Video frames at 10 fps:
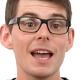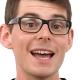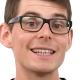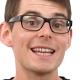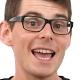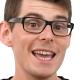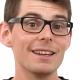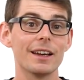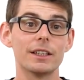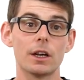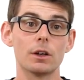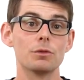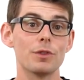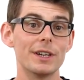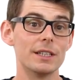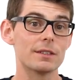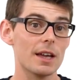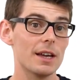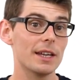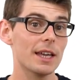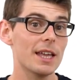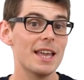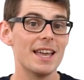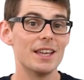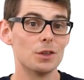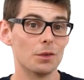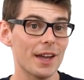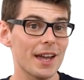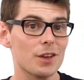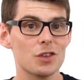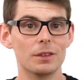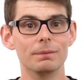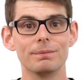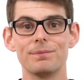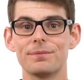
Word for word: and halide ion released earlier in the reaction.